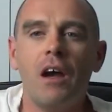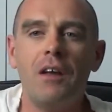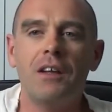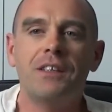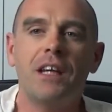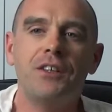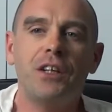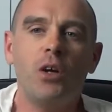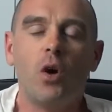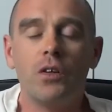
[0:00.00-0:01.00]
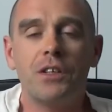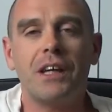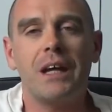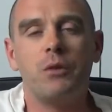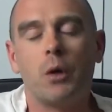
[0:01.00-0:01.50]
And essentially,
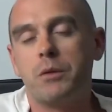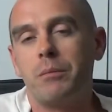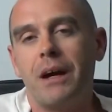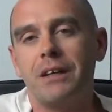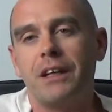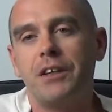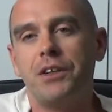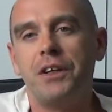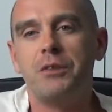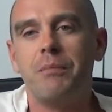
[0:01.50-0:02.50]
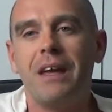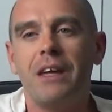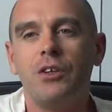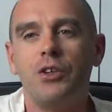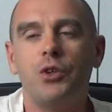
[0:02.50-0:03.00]
on-site optimization is
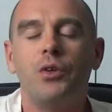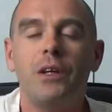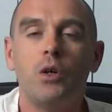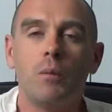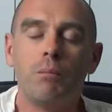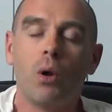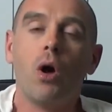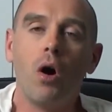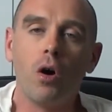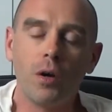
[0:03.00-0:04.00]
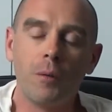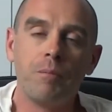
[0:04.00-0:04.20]
making sure that your blog